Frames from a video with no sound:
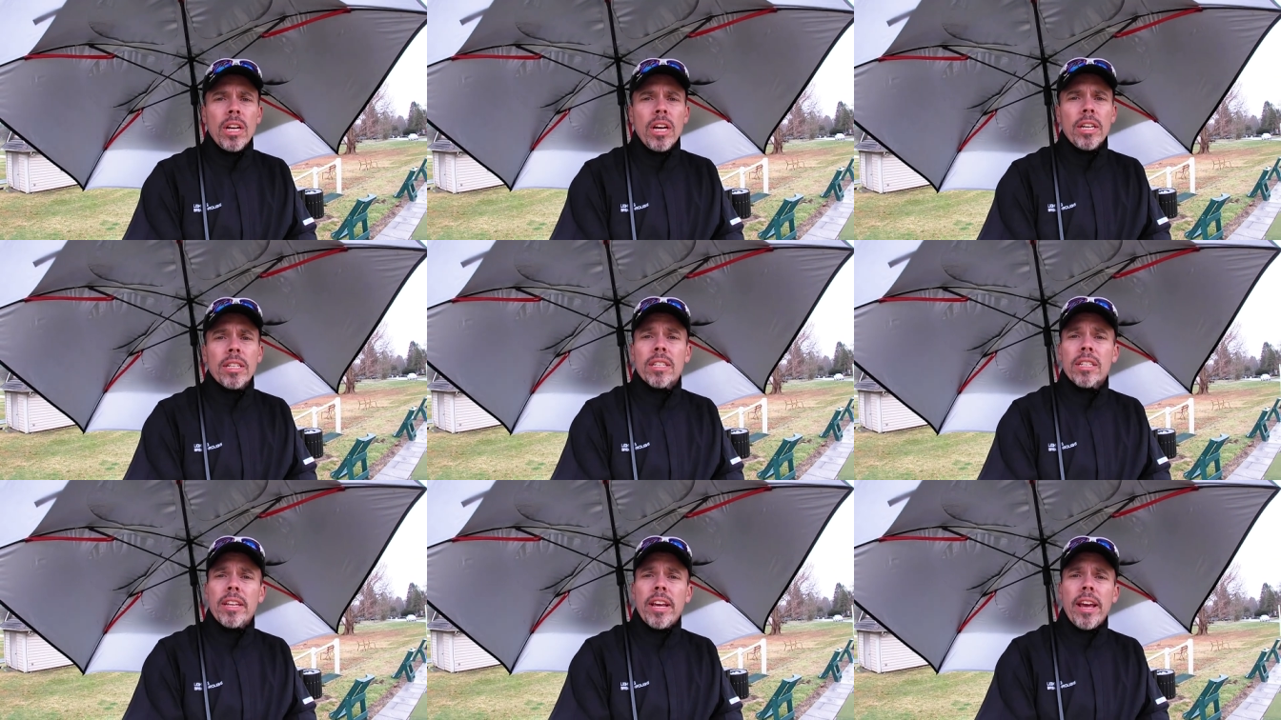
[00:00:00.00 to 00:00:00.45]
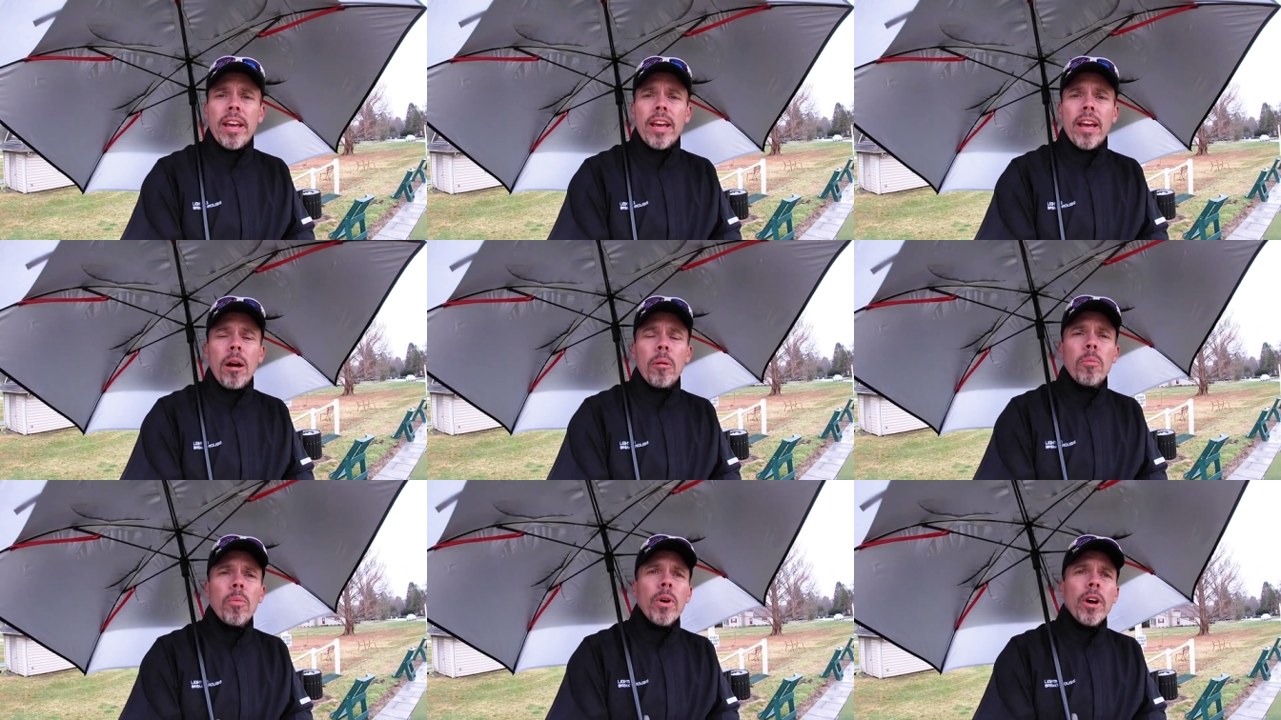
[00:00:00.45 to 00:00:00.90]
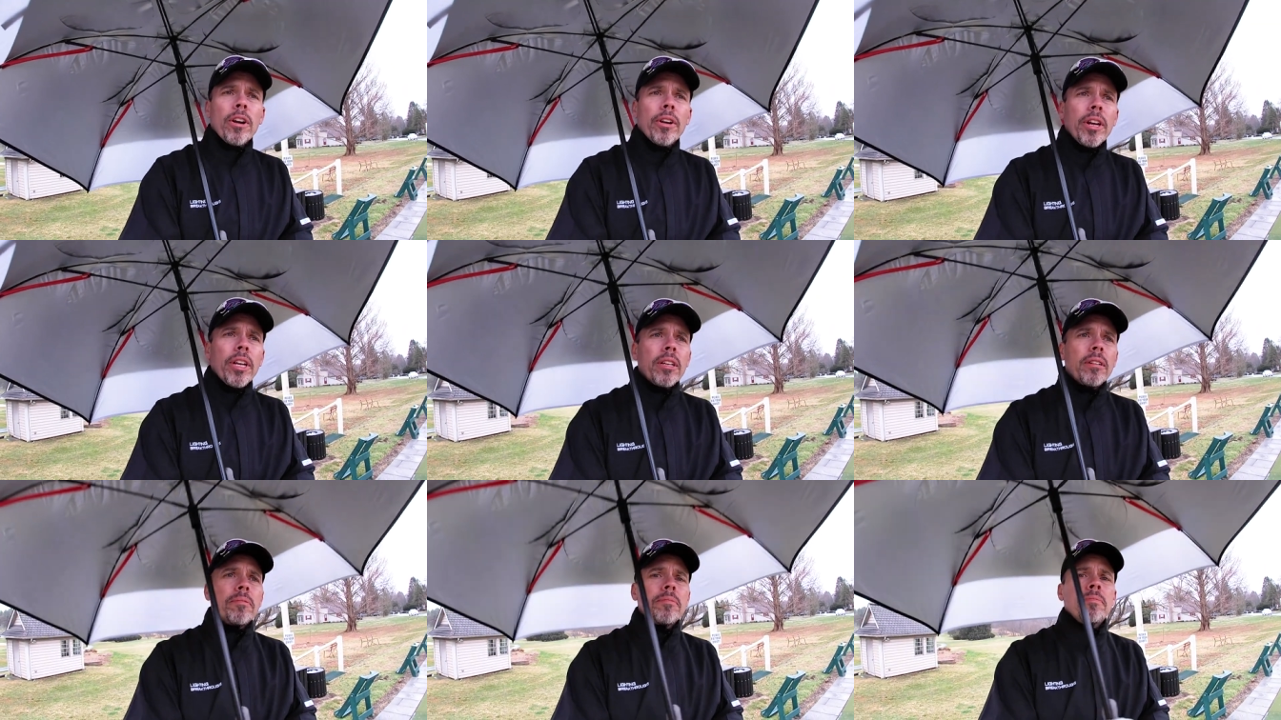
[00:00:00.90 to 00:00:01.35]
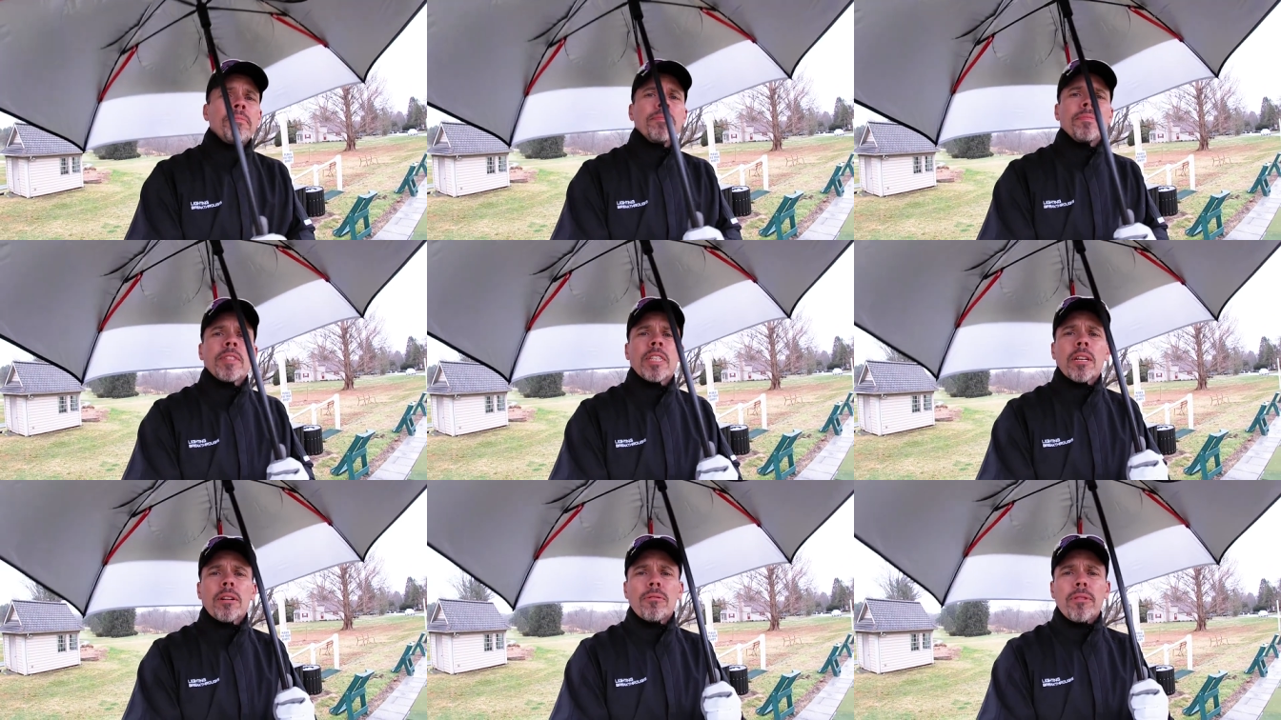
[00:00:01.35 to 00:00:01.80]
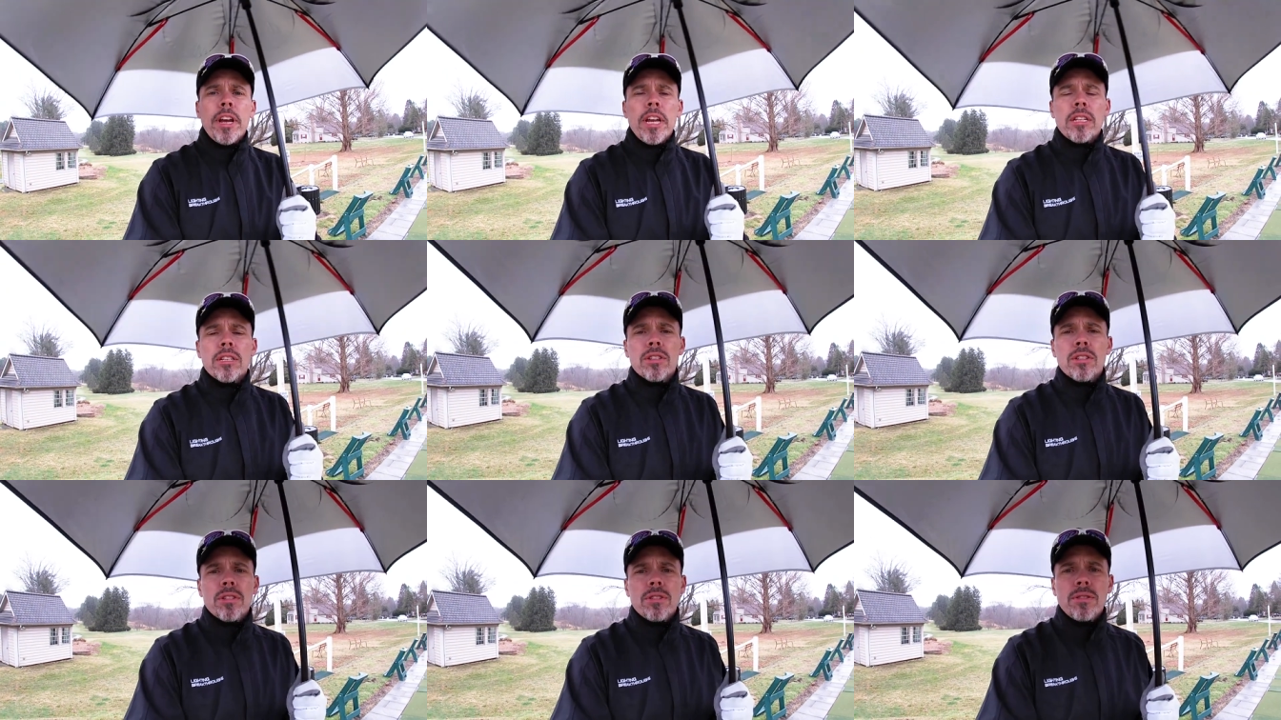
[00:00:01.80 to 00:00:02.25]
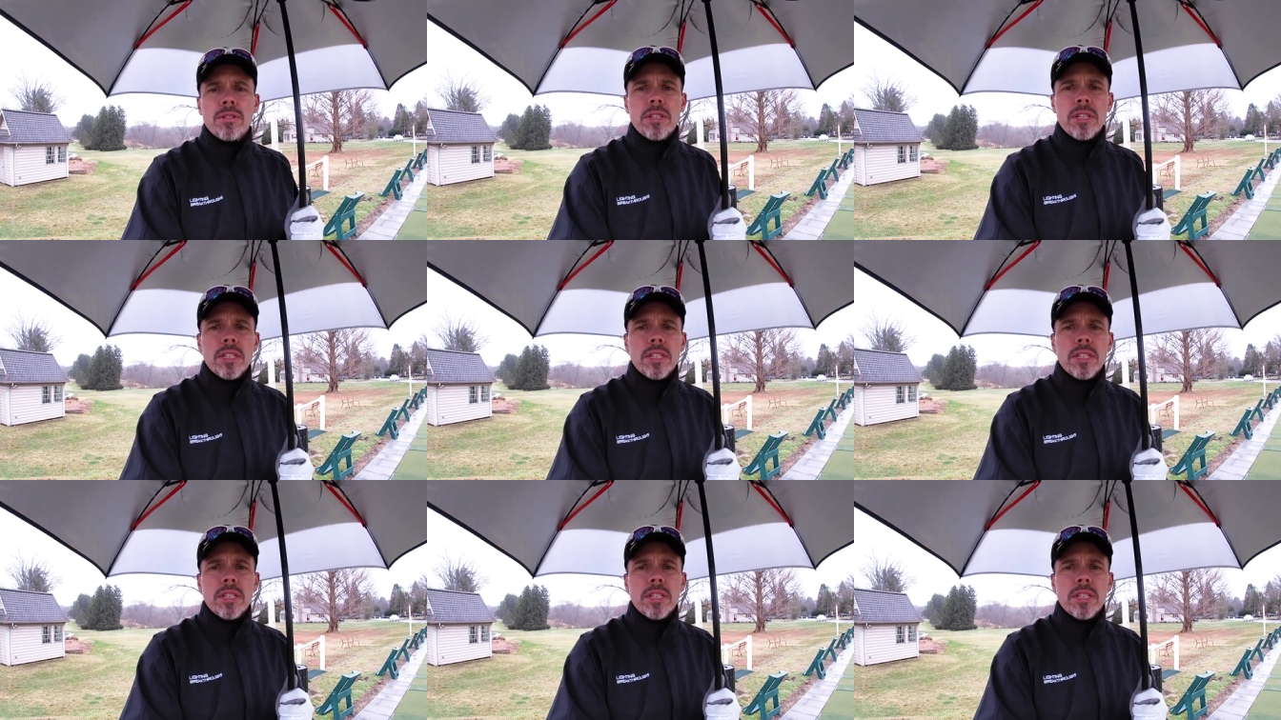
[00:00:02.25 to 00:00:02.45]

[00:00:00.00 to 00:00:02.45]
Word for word: Uh, today I'm wearing a rain suit